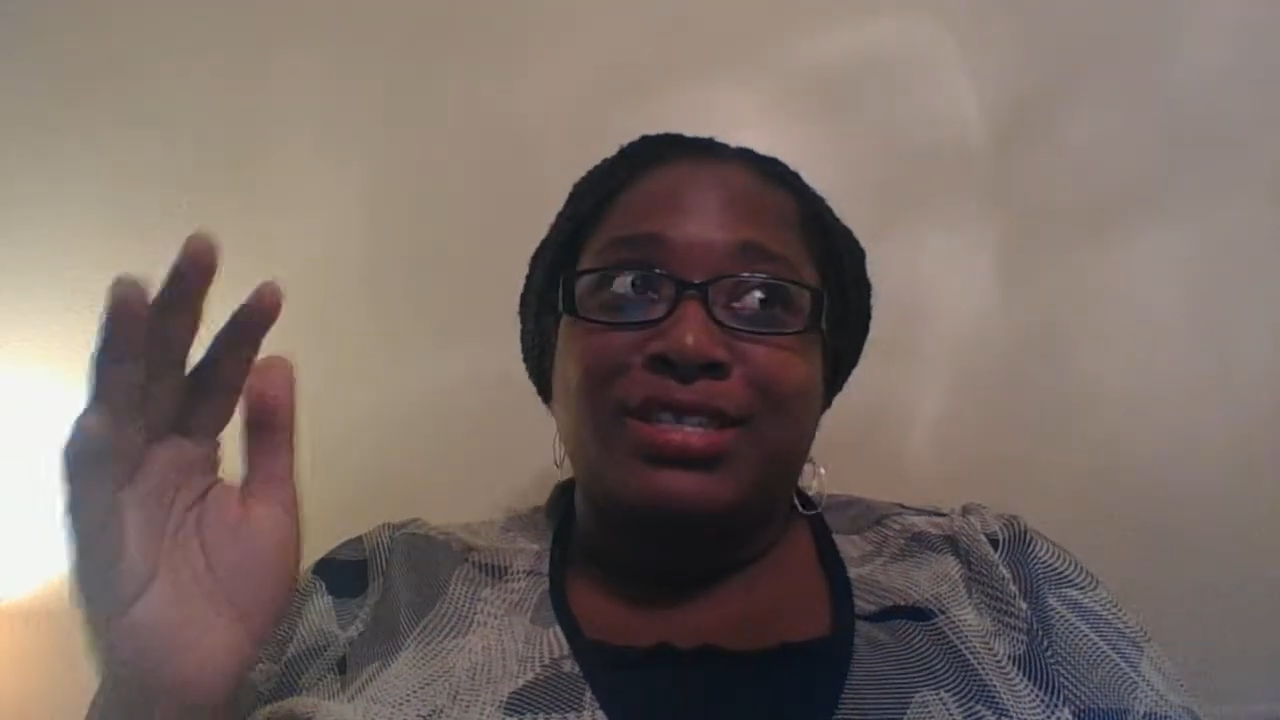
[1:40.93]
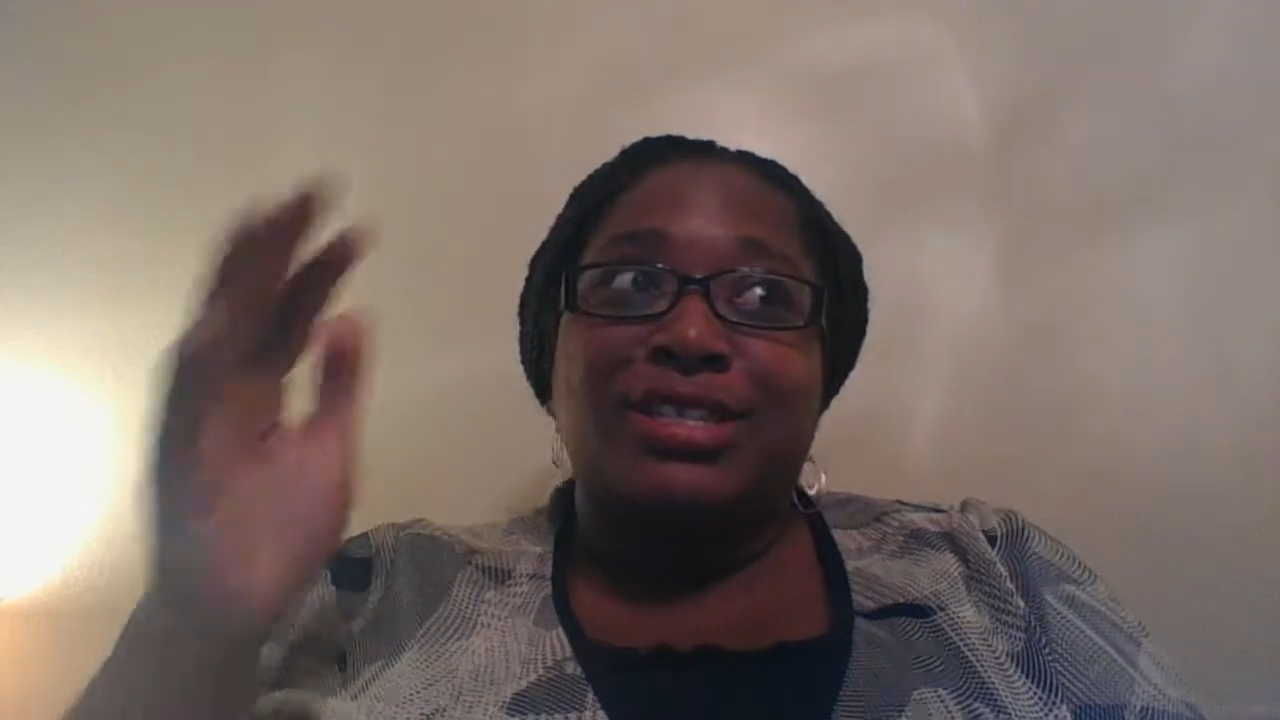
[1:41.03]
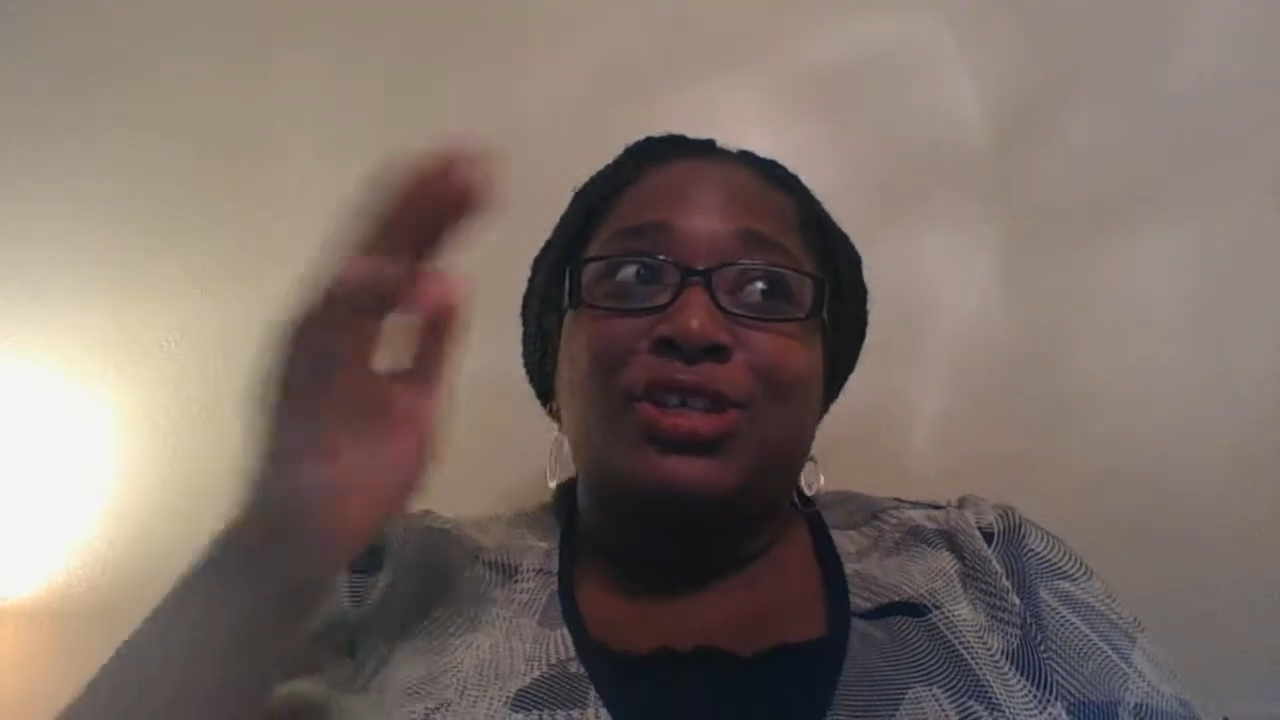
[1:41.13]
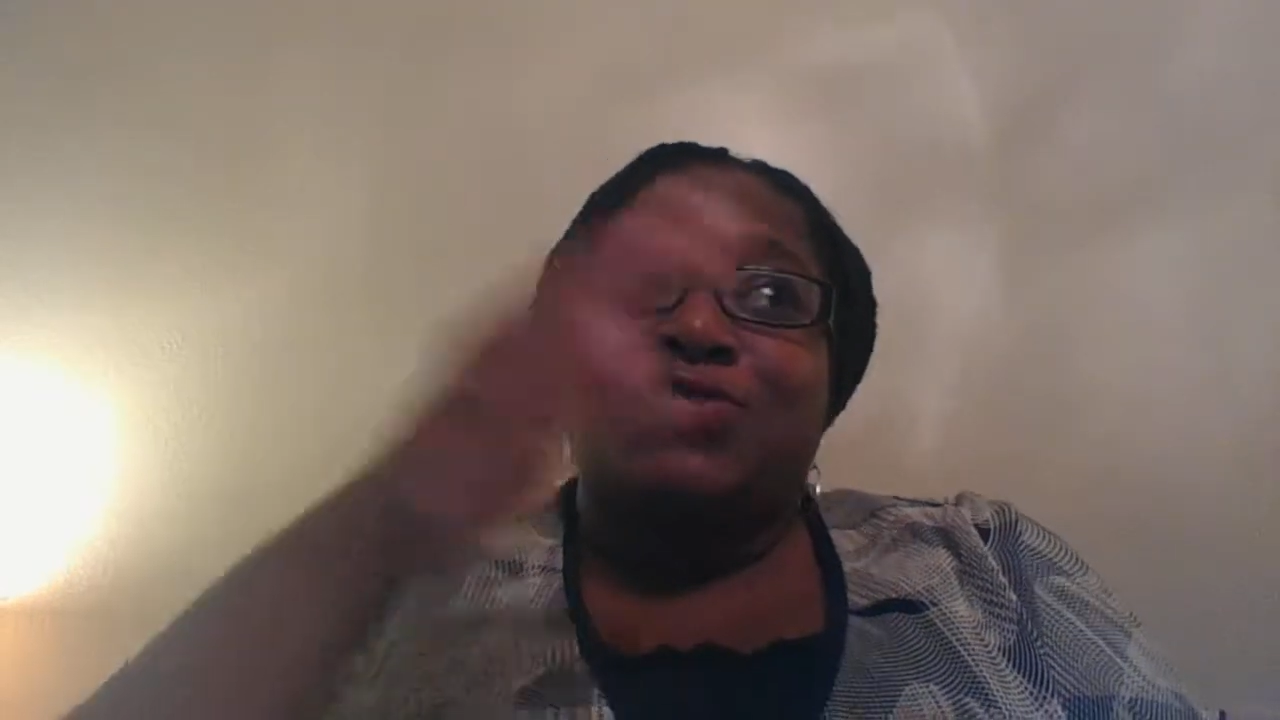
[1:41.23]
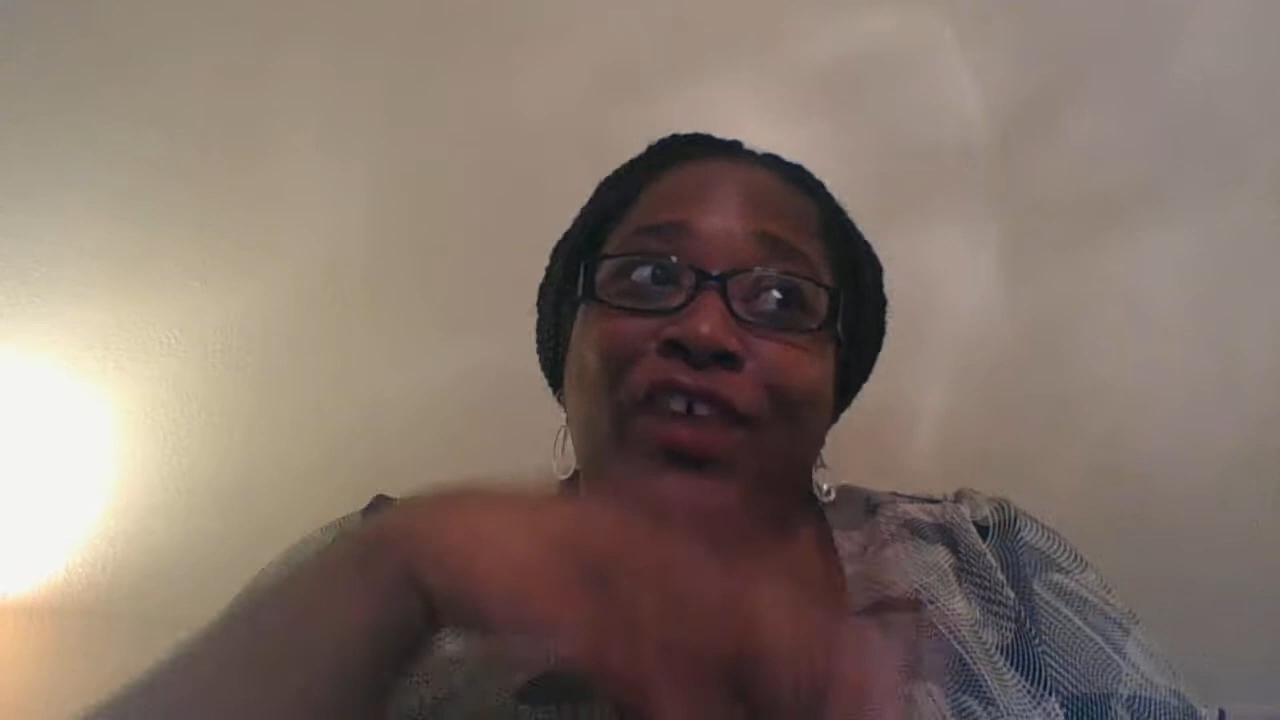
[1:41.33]

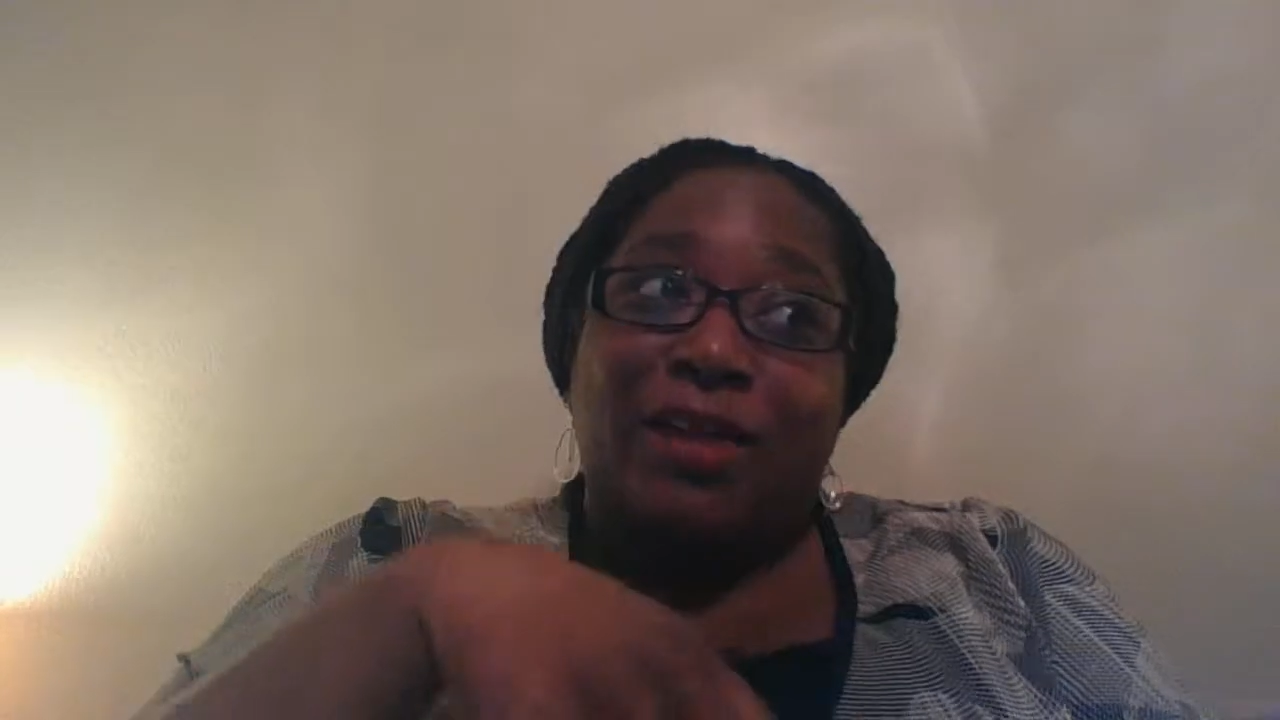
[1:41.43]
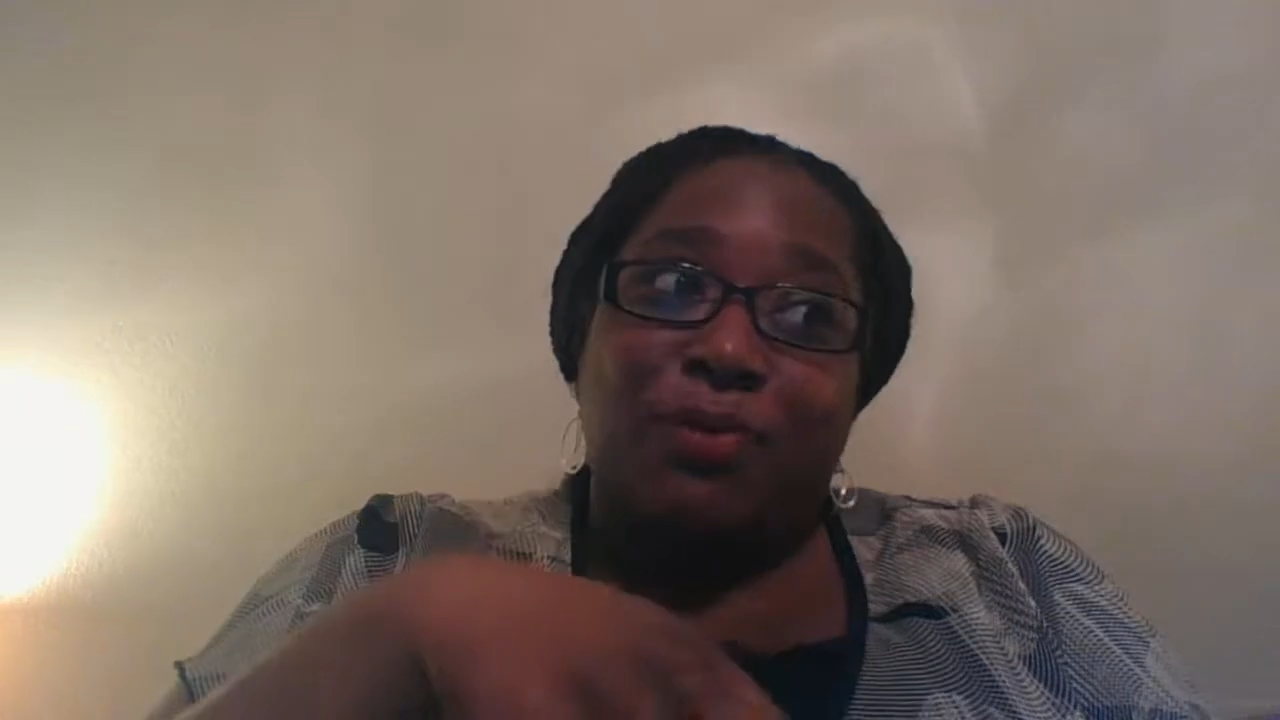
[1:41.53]
took 5